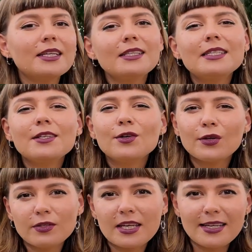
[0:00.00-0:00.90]
continue
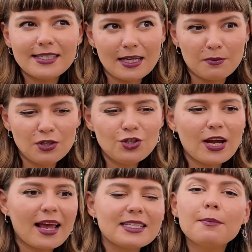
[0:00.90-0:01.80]
using this image
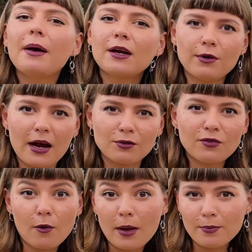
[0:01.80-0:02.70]
as a background
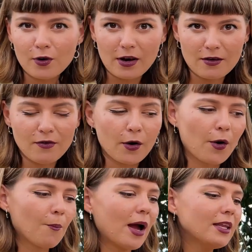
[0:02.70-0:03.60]
for my product
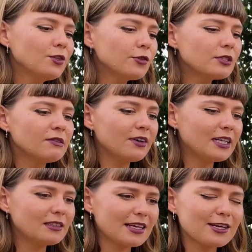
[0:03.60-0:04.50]
photo. I need to do some
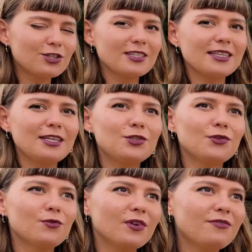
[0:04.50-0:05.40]
final touches, I need
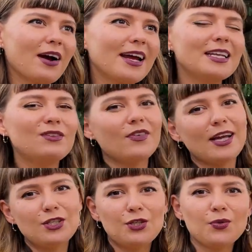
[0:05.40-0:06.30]
to refine it,
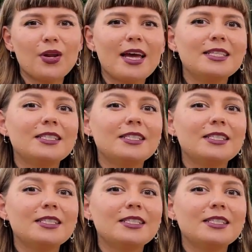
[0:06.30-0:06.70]
fine-tune it.